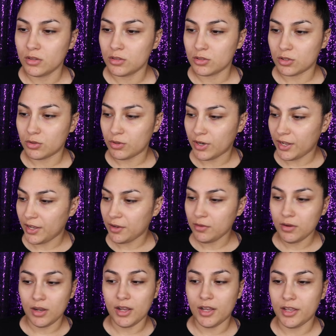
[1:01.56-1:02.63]
So now
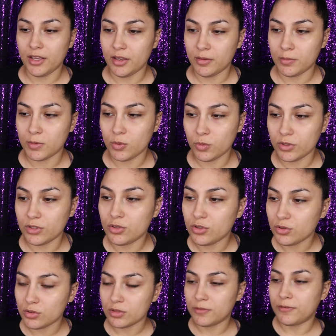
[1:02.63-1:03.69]
I am going to use a